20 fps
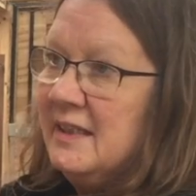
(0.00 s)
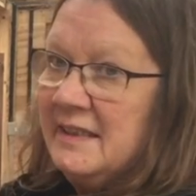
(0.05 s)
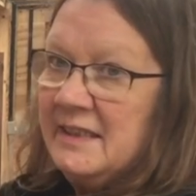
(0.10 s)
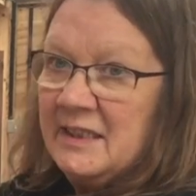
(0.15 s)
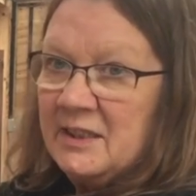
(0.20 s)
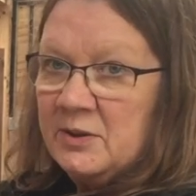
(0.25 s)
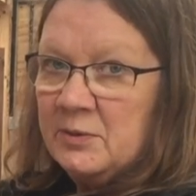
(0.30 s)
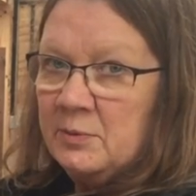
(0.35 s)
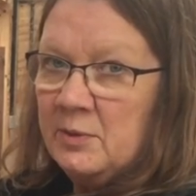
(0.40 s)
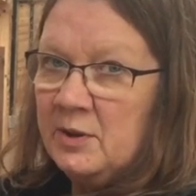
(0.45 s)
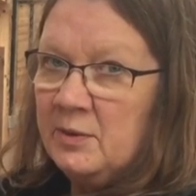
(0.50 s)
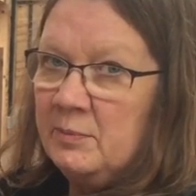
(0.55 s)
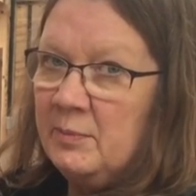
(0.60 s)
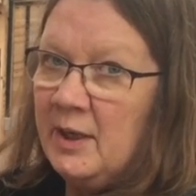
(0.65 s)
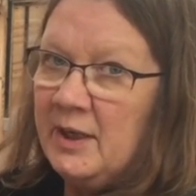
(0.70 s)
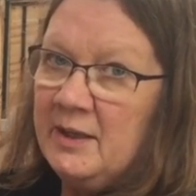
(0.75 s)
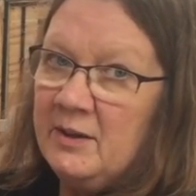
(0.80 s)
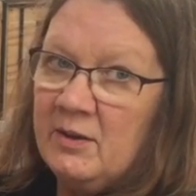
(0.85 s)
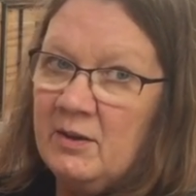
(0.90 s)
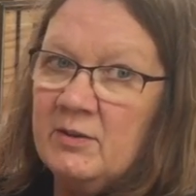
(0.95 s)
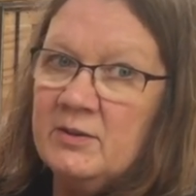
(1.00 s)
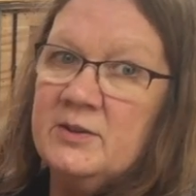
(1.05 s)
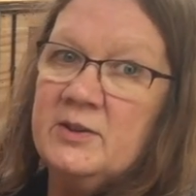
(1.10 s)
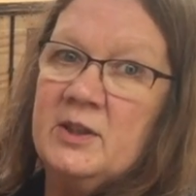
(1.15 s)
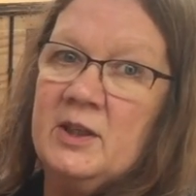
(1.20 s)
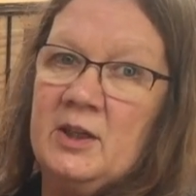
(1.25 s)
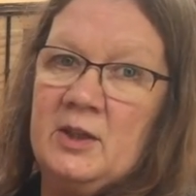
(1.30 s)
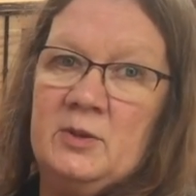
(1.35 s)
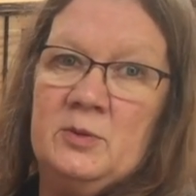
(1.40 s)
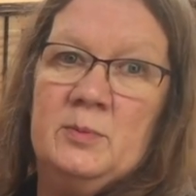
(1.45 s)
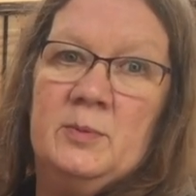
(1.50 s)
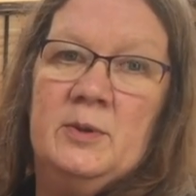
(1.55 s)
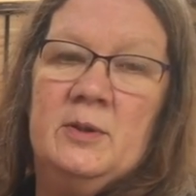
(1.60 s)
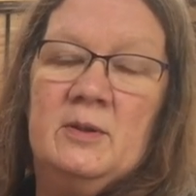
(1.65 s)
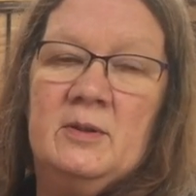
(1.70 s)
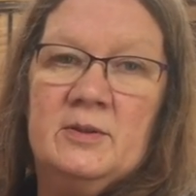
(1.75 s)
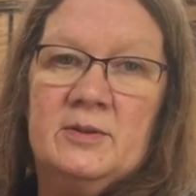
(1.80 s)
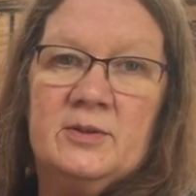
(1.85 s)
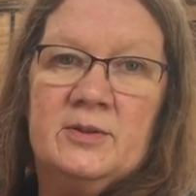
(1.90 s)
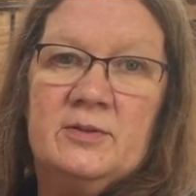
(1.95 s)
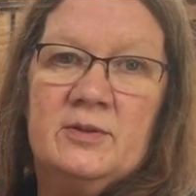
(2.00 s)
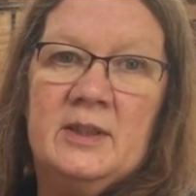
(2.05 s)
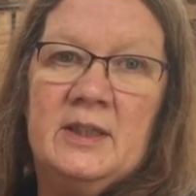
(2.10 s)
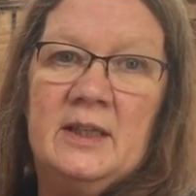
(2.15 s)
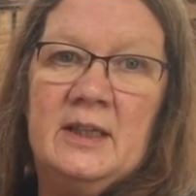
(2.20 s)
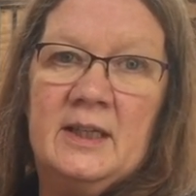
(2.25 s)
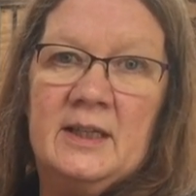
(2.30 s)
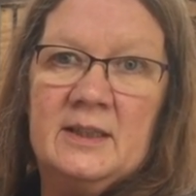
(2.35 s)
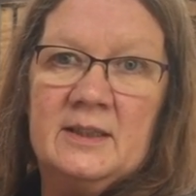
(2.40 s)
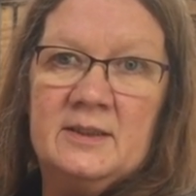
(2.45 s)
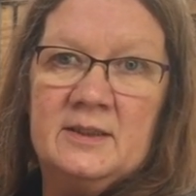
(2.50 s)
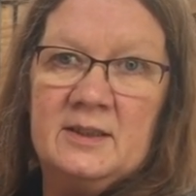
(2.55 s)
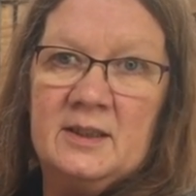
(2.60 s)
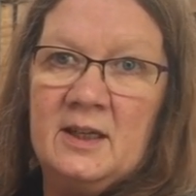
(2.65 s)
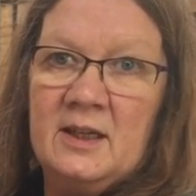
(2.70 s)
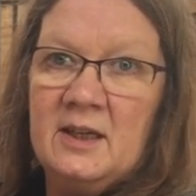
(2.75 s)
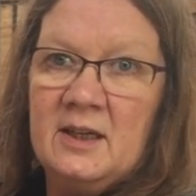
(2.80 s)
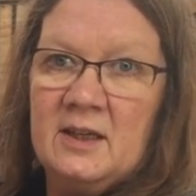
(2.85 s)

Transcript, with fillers: This one may not cope on three legs,